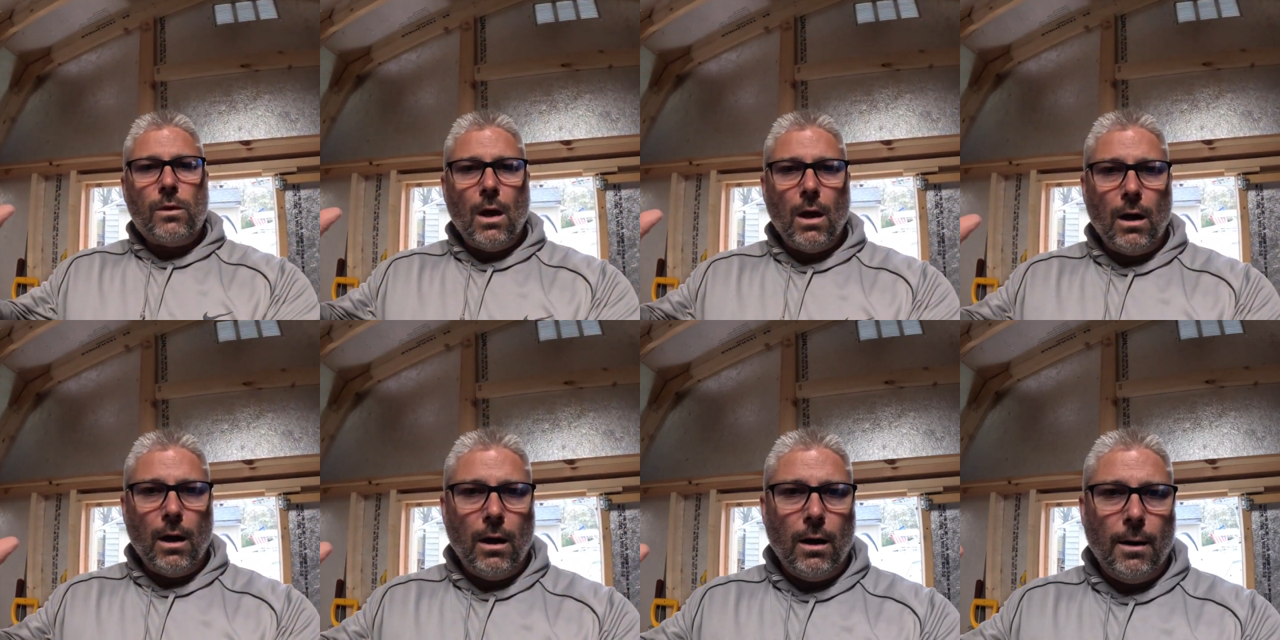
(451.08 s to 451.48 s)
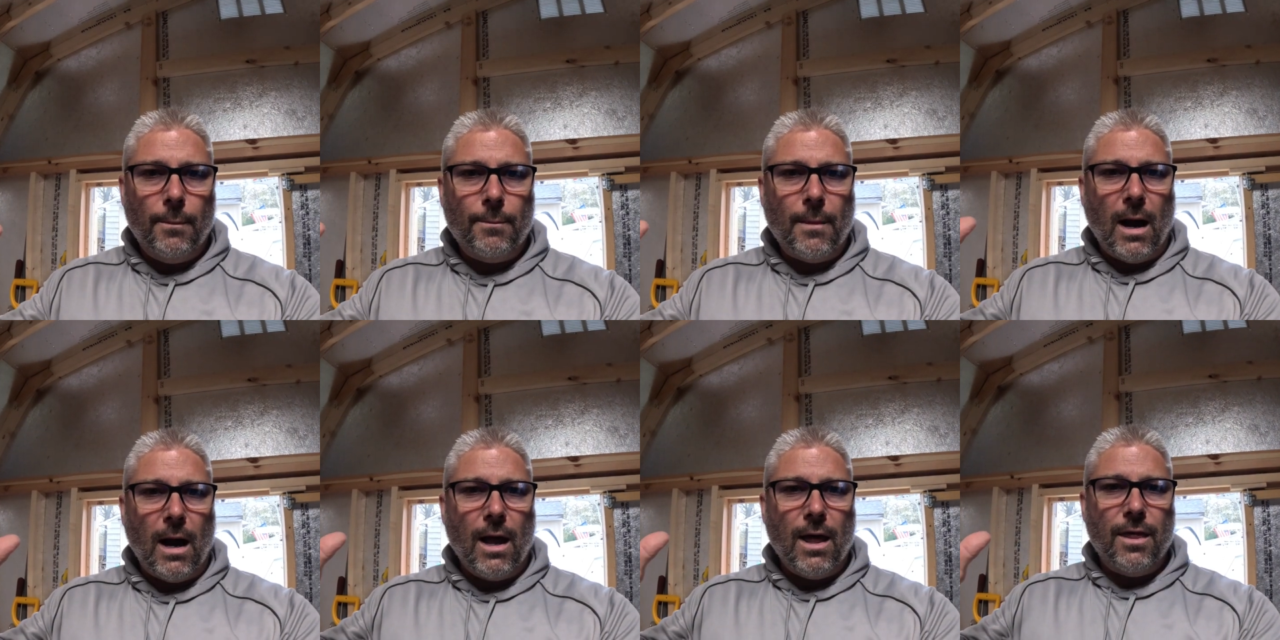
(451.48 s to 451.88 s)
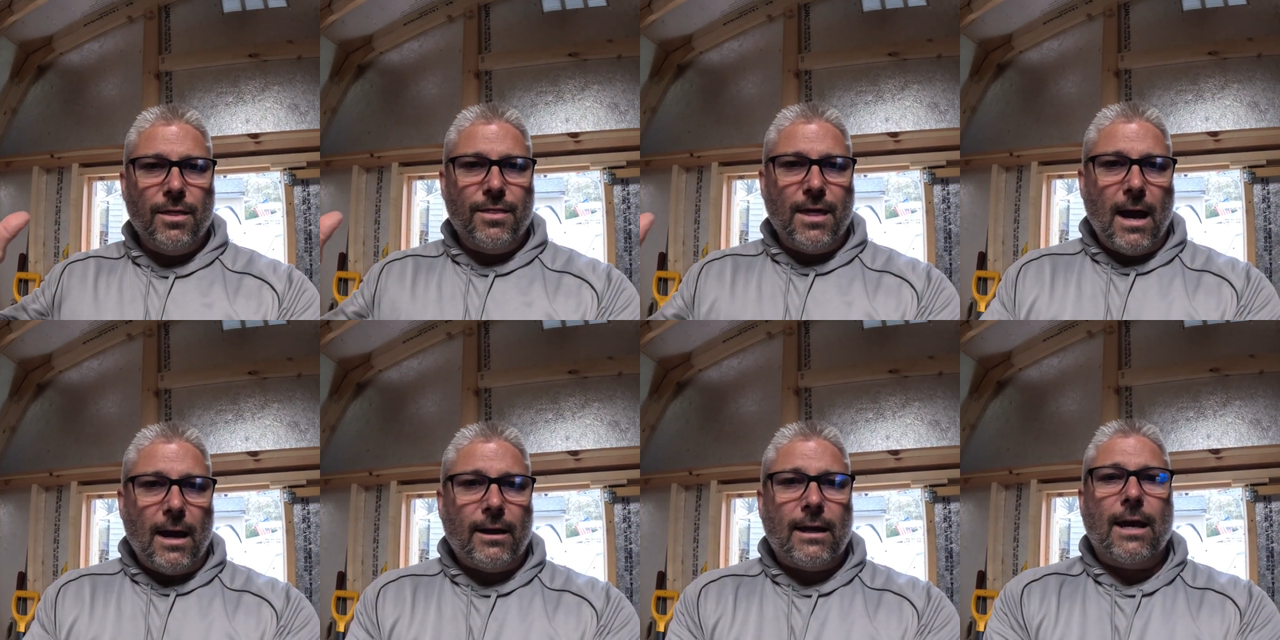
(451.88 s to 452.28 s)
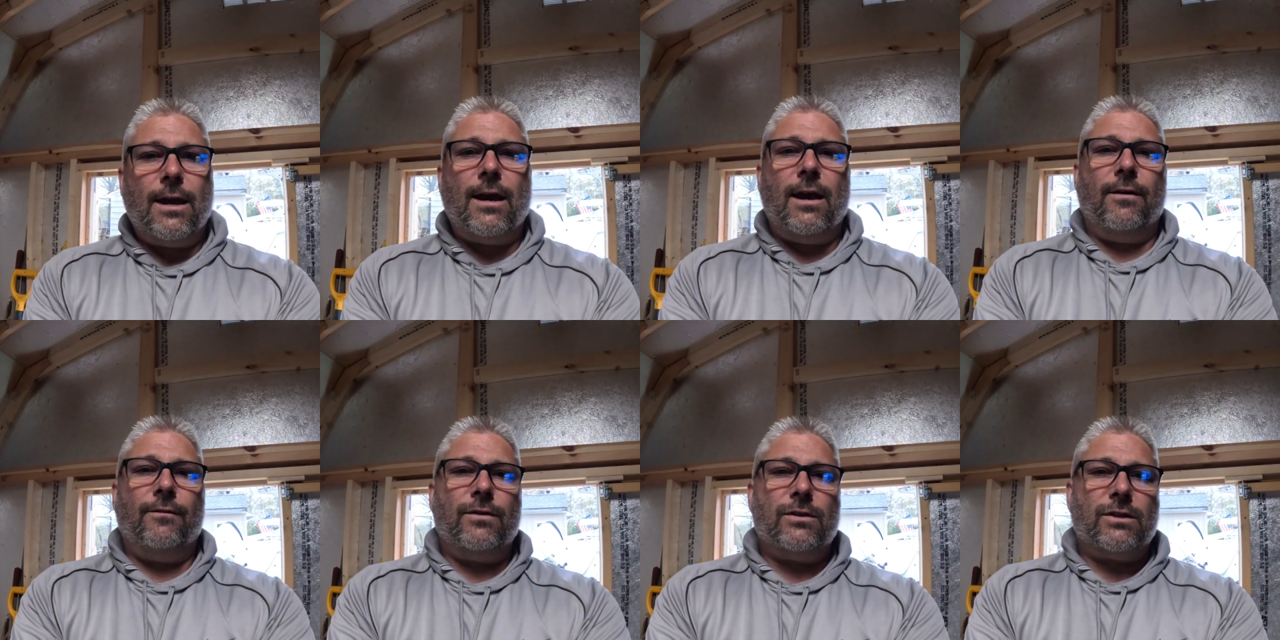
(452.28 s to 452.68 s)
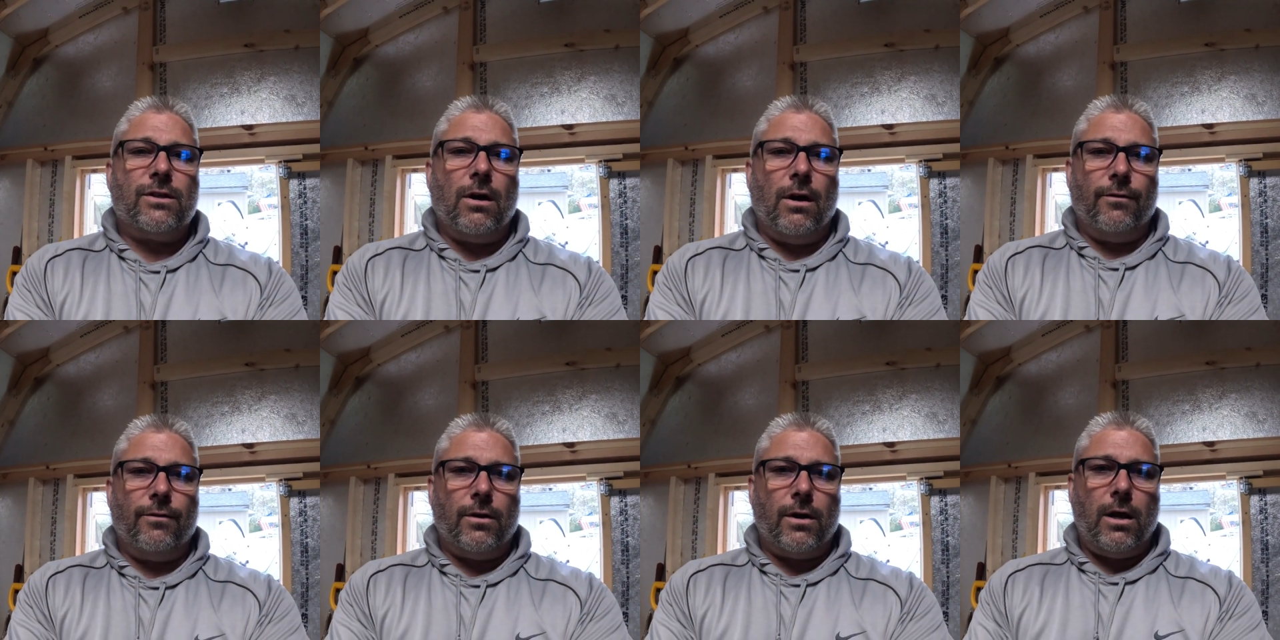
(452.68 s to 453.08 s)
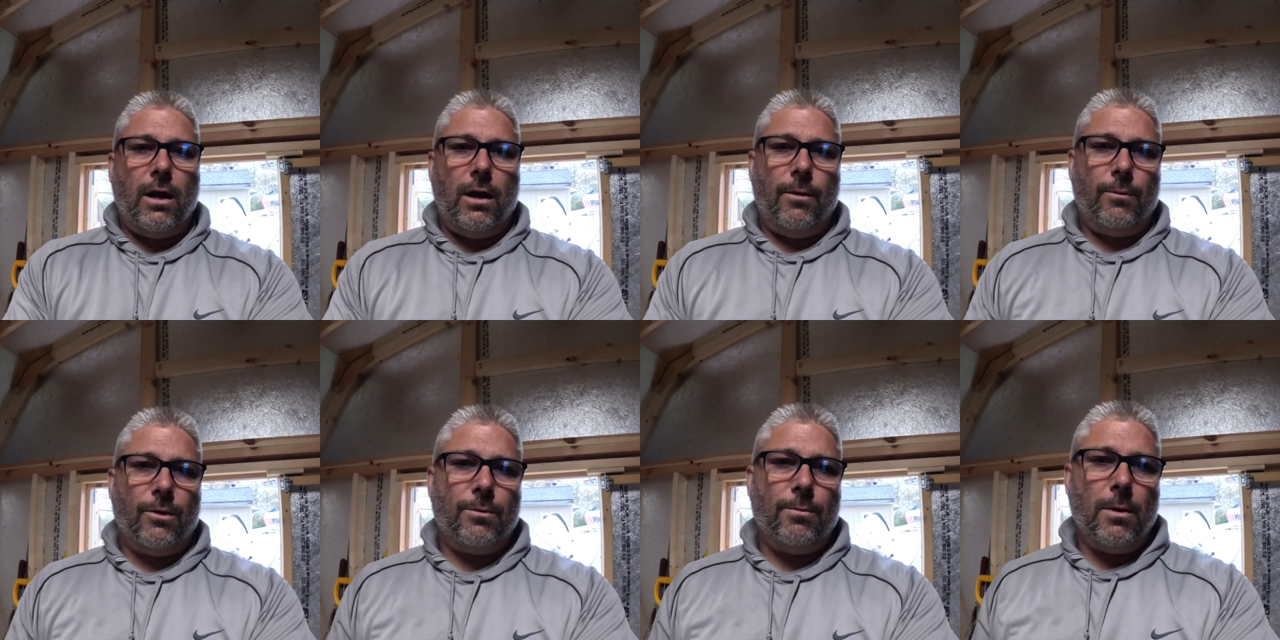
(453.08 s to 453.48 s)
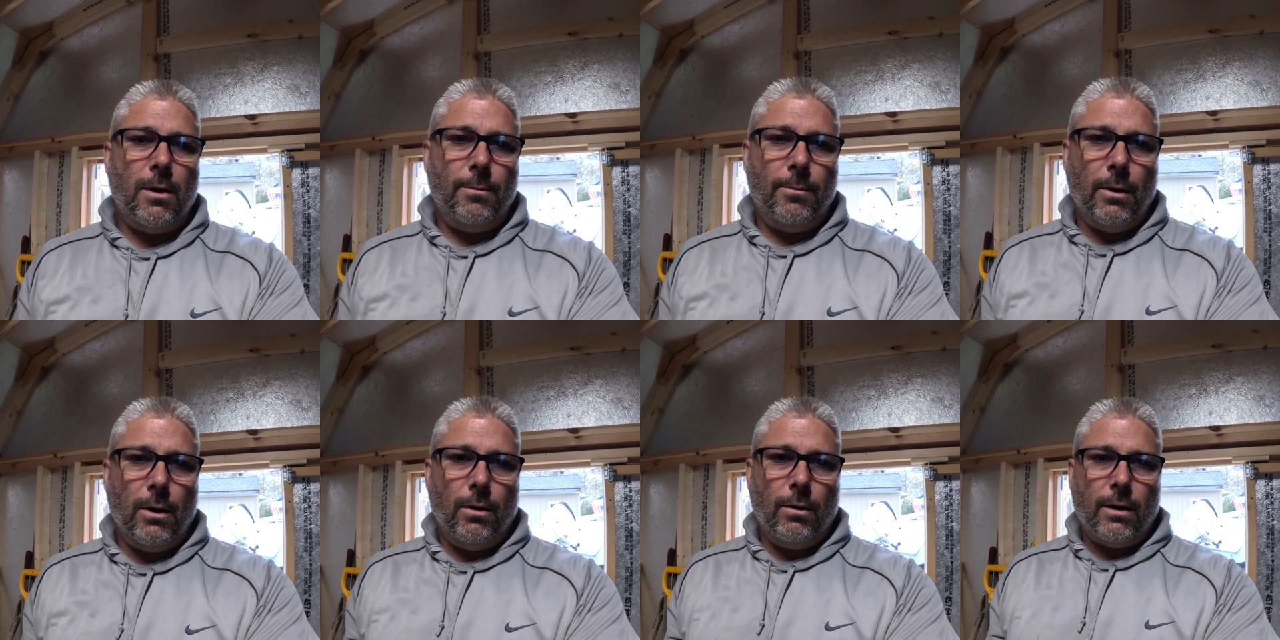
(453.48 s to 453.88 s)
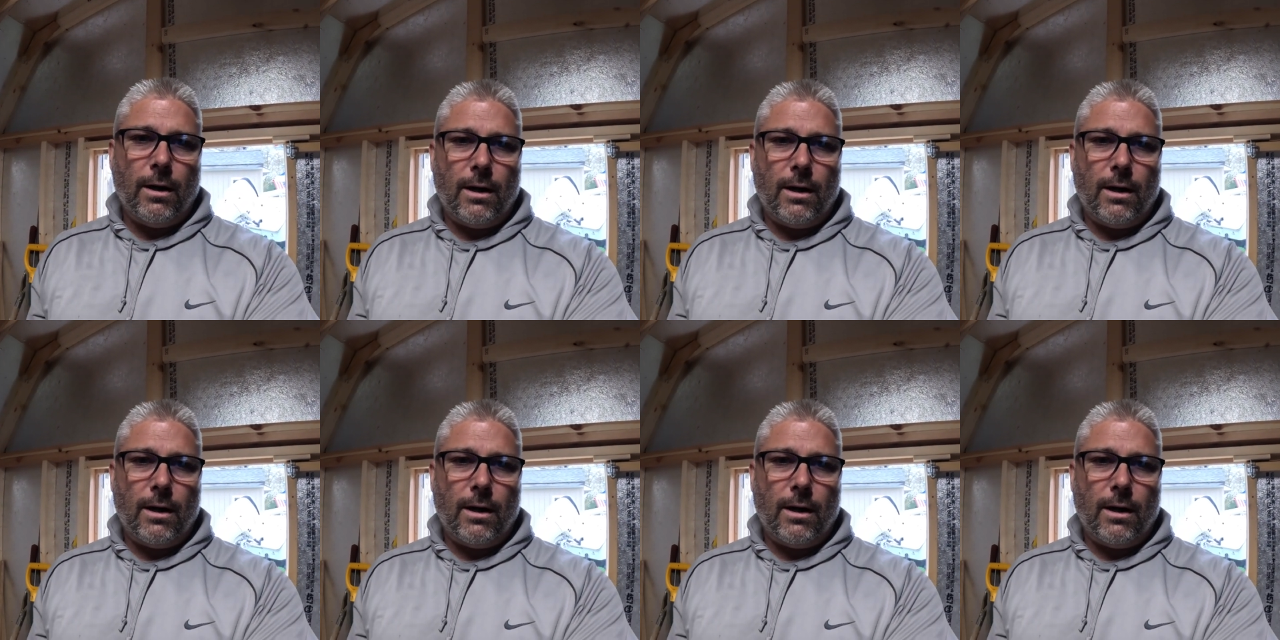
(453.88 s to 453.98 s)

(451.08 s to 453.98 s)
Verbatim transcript: Um, that canvas cover came with my boat